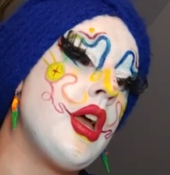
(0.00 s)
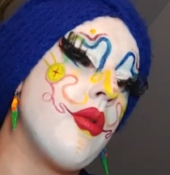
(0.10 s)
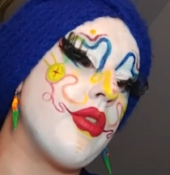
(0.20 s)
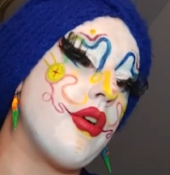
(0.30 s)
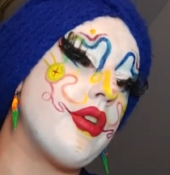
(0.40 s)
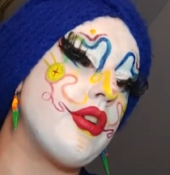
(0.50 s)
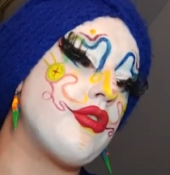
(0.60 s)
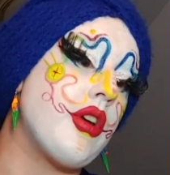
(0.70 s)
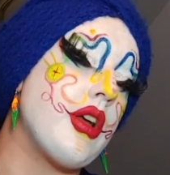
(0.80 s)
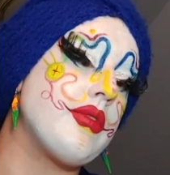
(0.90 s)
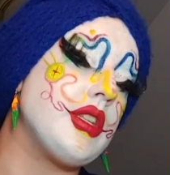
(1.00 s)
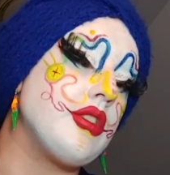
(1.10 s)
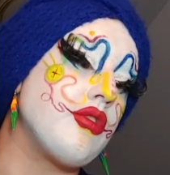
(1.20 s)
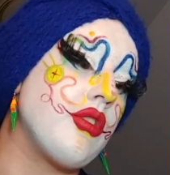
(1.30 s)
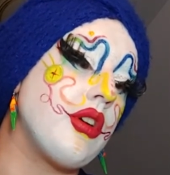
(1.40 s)
with all their triumphs and
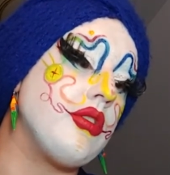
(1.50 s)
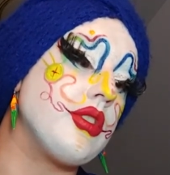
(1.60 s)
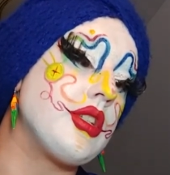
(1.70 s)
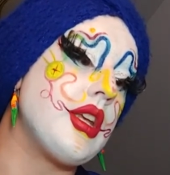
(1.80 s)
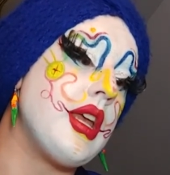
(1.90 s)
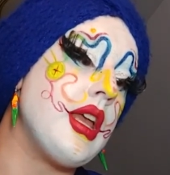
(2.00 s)
struggles.